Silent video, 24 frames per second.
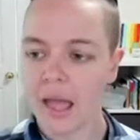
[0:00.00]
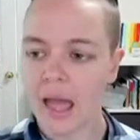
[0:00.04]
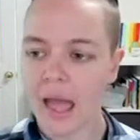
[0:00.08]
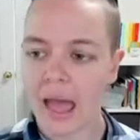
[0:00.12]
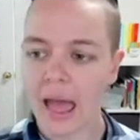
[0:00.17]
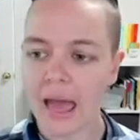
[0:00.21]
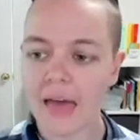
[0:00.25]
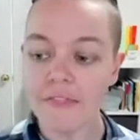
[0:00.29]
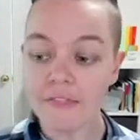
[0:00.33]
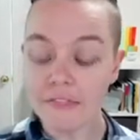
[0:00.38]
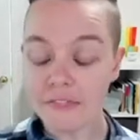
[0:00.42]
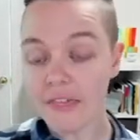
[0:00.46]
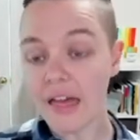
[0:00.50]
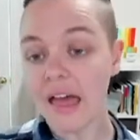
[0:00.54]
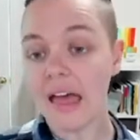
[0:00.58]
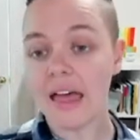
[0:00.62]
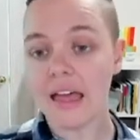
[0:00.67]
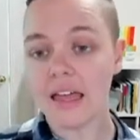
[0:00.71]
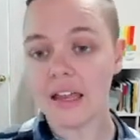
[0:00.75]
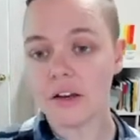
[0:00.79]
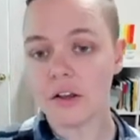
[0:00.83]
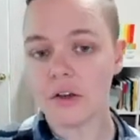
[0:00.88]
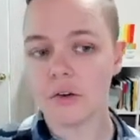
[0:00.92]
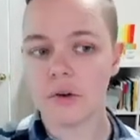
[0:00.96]
And
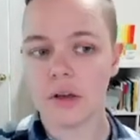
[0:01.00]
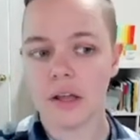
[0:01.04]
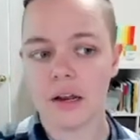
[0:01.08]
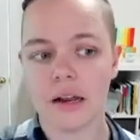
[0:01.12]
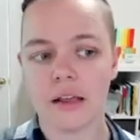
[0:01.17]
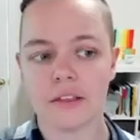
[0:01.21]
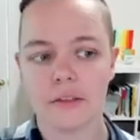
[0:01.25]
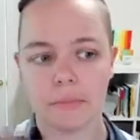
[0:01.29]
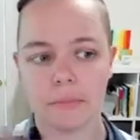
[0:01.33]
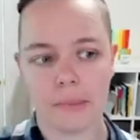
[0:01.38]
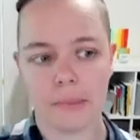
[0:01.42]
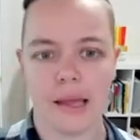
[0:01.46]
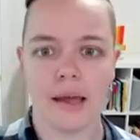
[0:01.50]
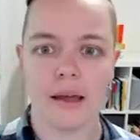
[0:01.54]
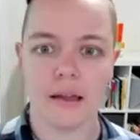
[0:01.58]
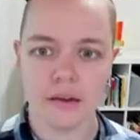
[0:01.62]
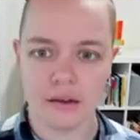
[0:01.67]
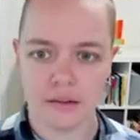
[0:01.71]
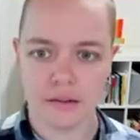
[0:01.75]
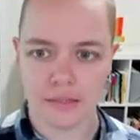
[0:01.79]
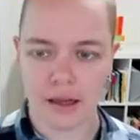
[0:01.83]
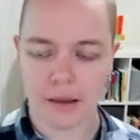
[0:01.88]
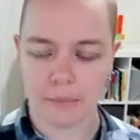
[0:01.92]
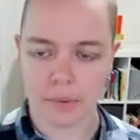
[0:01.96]
then you can expand
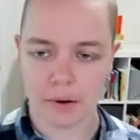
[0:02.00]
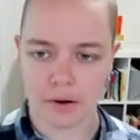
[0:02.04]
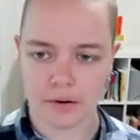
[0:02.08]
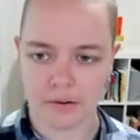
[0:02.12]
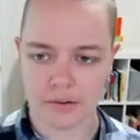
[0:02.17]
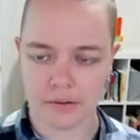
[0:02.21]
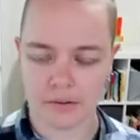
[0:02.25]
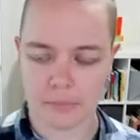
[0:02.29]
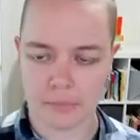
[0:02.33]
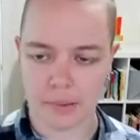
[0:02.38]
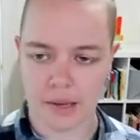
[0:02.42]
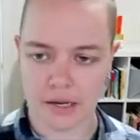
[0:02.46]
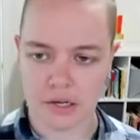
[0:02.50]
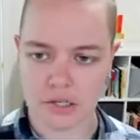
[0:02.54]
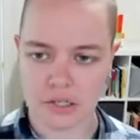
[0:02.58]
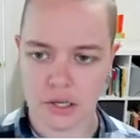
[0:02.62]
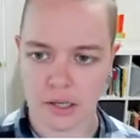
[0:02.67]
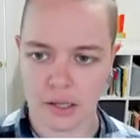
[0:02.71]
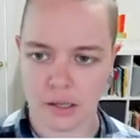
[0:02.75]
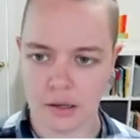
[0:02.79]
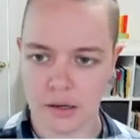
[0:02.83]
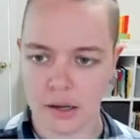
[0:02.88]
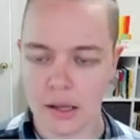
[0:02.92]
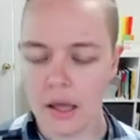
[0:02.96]
that
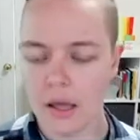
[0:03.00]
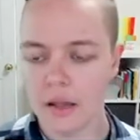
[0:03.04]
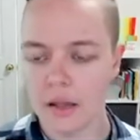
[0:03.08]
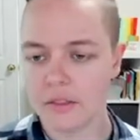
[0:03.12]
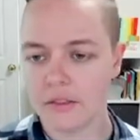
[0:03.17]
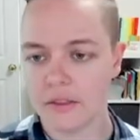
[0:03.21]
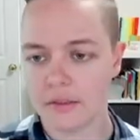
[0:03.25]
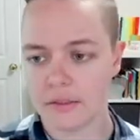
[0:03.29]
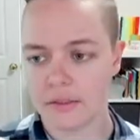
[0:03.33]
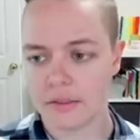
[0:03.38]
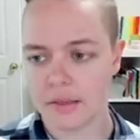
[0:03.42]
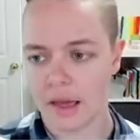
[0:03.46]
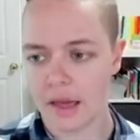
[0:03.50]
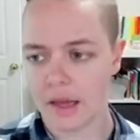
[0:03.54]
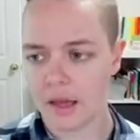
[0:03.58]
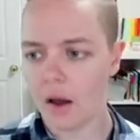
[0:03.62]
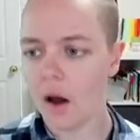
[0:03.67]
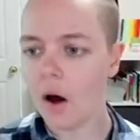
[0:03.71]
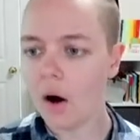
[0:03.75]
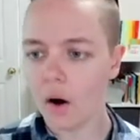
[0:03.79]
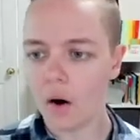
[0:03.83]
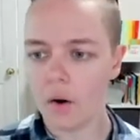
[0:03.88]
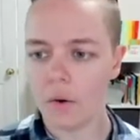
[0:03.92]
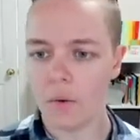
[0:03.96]
participation to say,
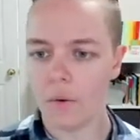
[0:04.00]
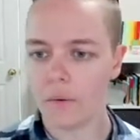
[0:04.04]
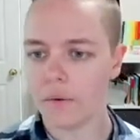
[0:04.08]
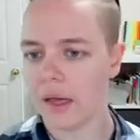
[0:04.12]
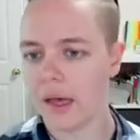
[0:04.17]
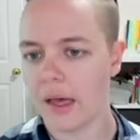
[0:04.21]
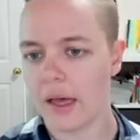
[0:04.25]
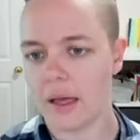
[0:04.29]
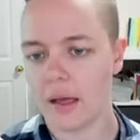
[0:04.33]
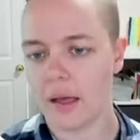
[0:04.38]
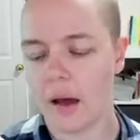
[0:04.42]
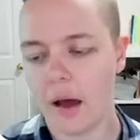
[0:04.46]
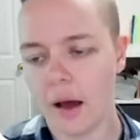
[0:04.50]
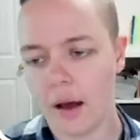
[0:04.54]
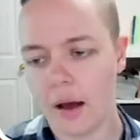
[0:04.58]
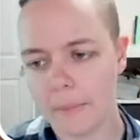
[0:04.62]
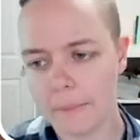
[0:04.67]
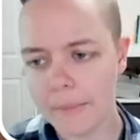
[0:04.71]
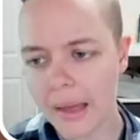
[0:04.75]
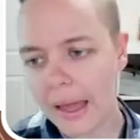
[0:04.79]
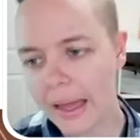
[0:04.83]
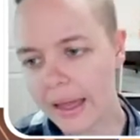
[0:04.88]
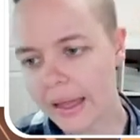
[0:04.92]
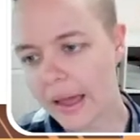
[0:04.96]
oh, okay,
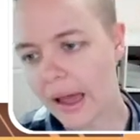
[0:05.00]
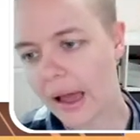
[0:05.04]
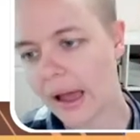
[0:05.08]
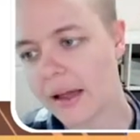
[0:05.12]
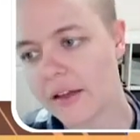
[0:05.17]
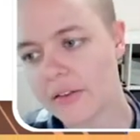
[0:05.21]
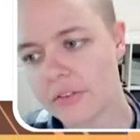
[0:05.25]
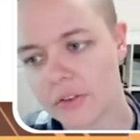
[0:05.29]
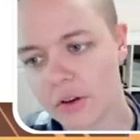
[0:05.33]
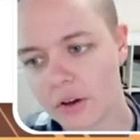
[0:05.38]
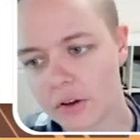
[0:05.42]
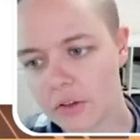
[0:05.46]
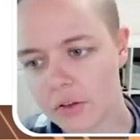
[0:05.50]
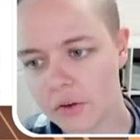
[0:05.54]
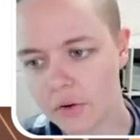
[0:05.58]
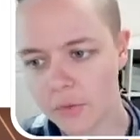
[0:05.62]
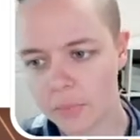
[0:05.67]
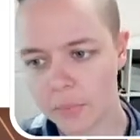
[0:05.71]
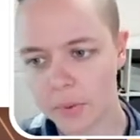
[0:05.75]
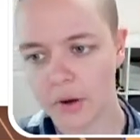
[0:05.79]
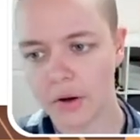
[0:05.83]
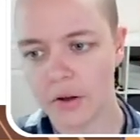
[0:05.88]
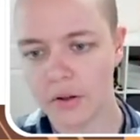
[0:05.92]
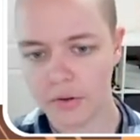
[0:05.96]
Meg, I saw you
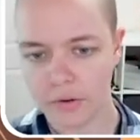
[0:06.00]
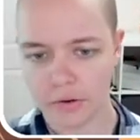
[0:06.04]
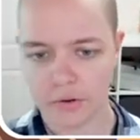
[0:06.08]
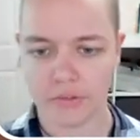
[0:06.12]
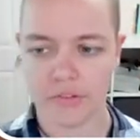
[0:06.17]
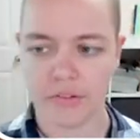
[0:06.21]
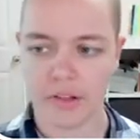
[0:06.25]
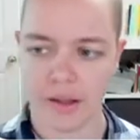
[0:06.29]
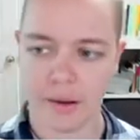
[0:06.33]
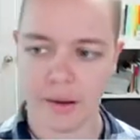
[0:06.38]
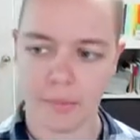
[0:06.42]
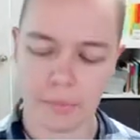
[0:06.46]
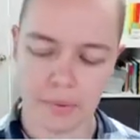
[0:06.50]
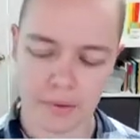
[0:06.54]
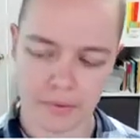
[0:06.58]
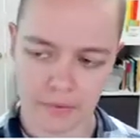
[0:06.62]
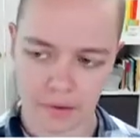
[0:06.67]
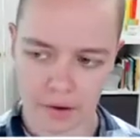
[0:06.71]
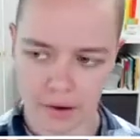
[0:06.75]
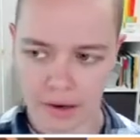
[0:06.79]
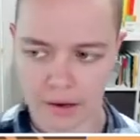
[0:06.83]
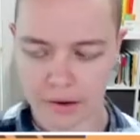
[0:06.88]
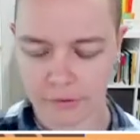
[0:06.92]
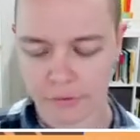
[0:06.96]
put your stamp in the
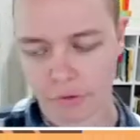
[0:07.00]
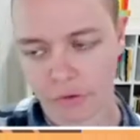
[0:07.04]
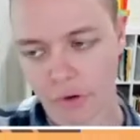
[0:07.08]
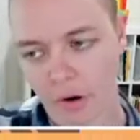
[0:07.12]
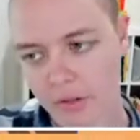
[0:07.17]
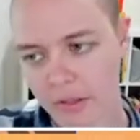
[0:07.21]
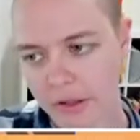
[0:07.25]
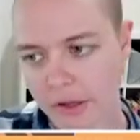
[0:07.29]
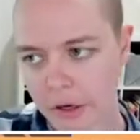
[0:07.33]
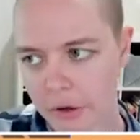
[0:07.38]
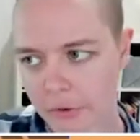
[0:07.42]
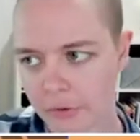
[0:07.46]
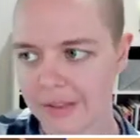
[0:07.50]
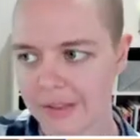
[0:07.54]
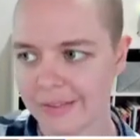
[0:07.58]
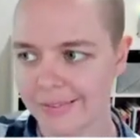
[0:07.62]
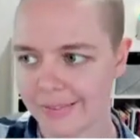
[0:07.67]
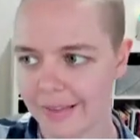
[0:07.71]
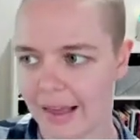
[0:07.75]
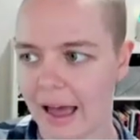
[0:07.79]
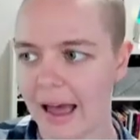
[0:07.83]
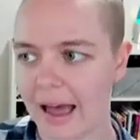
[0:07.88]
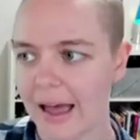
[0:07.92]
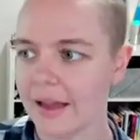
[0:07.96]
kind of strongly agree
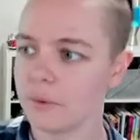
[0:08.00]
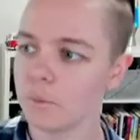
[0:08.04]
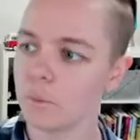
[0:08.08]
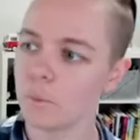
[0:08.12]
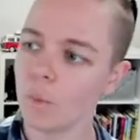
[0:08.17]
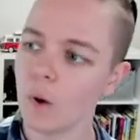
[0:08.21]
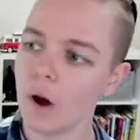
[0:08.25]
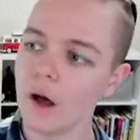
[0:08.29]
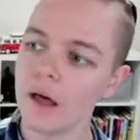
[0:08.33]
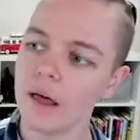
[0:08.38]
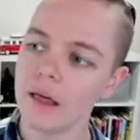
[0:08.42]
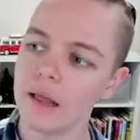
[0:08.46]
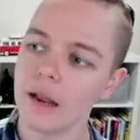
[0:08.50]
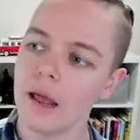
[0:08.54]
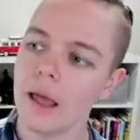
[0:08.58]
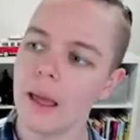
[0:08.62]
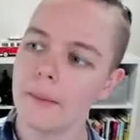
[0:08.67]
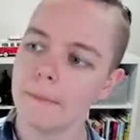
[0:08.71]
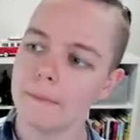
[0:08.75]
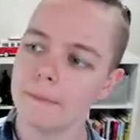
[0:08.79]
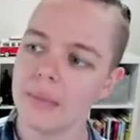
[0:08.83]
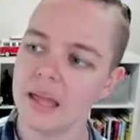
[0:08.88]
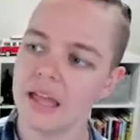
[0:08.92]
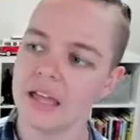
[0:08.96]
side. What
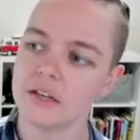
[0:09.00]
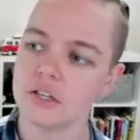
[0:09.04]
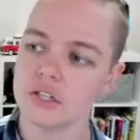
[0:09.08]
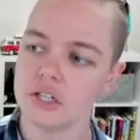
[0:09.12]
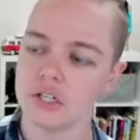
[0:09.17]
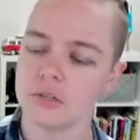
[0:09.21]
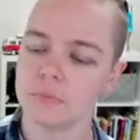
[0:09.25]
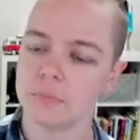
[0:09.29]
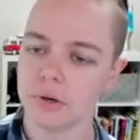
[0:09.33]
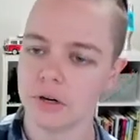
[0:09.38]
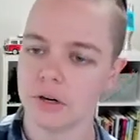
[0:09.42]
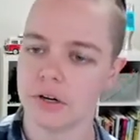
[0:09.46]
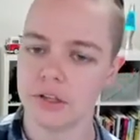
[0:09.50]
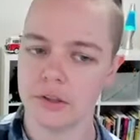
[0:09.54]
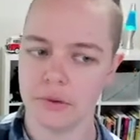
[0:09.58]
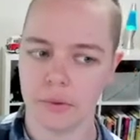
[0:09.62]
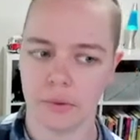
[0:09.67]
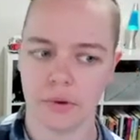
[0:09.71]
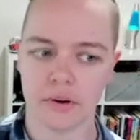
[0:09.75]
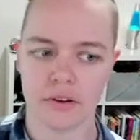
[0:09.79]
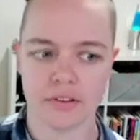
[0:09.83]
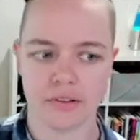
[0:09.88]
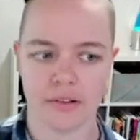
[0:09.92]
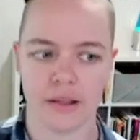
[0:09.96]
made you put
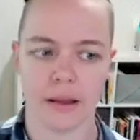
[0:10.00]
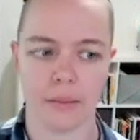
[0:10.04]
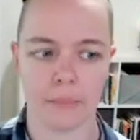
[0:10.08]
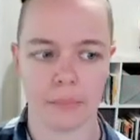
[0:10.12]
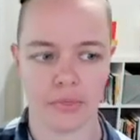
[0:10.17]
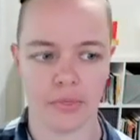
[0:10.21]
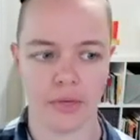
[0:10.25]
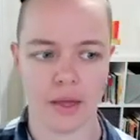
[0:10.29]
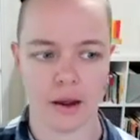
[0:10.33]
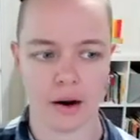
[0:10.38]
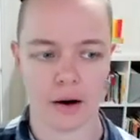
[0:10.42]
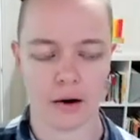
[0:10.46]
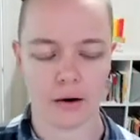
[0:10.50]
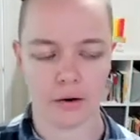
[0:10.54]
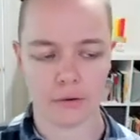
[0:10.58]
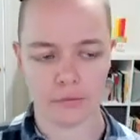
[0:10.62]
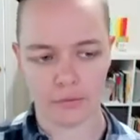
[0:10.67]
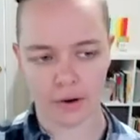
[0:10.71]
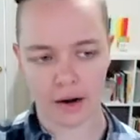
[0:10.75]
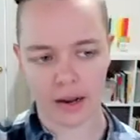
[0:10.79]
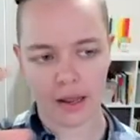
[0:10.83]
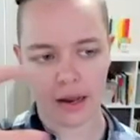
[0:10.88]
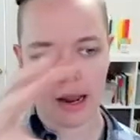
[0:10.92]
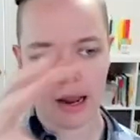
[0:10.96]
your stamp there,
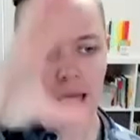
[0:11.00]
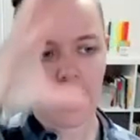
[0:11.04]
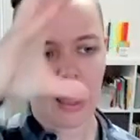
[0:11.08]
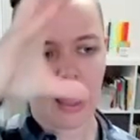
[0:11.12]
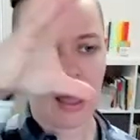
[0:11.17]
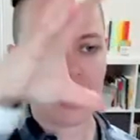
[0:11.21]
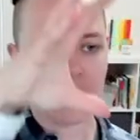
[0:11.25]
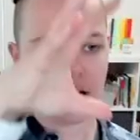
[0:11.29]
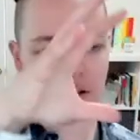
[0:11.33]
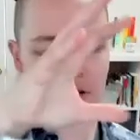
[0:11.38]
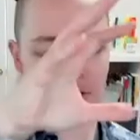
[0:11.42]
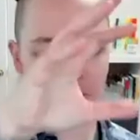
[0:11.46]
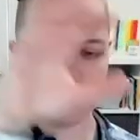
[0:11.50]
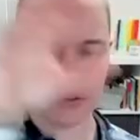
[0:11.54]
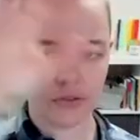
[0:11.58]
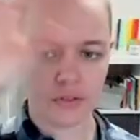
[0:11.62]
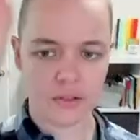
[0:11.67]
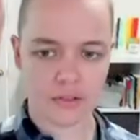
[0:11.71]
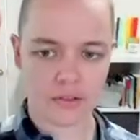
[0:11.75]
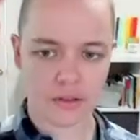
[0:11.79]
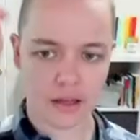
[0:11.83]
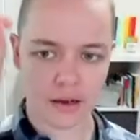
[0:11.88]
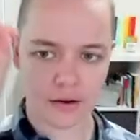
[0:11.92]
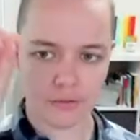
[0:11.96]
right? And use
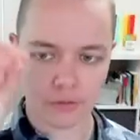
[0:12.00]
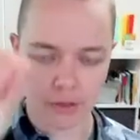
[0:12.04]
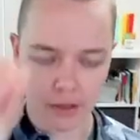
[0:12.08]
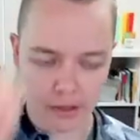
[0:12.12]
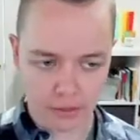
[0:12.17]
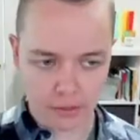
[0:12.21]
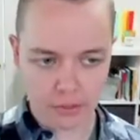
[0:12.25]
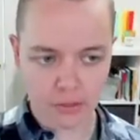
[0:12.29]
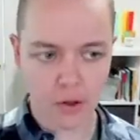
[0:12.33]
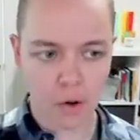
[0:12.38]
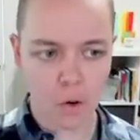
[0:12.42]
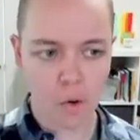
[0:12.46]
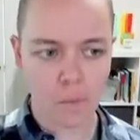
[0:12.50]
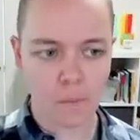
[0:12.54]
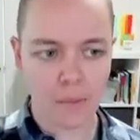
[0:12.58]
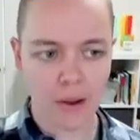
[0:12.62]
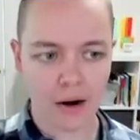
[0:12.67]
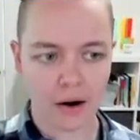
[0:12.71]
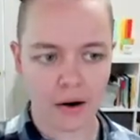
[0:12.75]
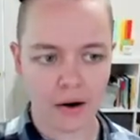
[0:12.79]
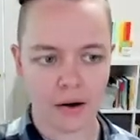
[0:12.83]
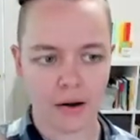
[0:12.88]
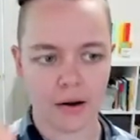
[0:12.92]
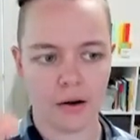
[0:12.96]
this kind of like low
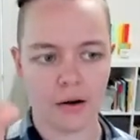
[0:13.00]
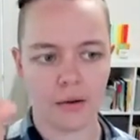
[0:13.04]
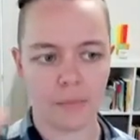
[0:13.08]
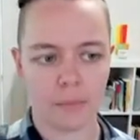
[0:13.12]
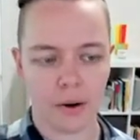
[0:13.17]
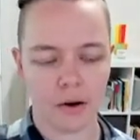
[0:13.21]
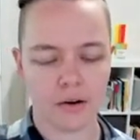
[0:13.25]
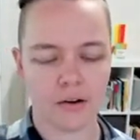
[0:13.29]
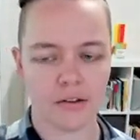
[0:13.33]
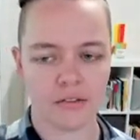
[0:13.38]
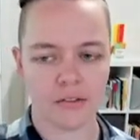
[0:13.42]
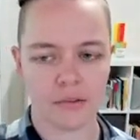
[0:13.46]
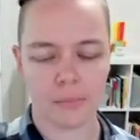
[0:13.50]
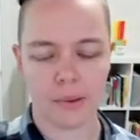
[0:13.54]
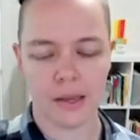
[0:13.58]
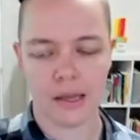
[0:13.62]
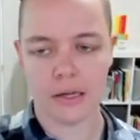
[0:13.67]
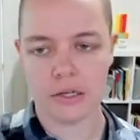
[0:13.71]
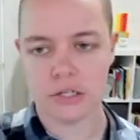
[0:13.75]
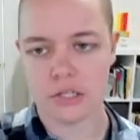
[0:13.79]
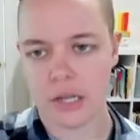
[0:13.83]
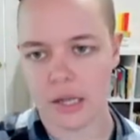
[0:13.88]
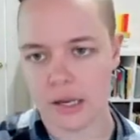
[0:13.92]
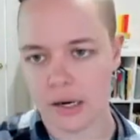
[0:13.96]
barrier
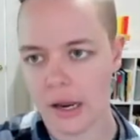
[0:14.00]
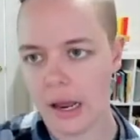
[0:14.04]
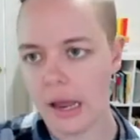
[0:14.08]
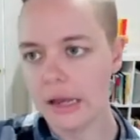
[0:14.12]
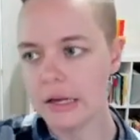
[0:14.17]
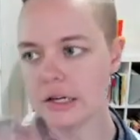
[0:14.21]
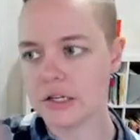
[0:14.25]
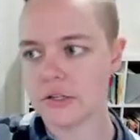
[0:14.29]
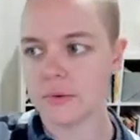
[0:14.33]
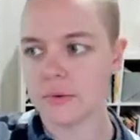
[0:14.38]
participation to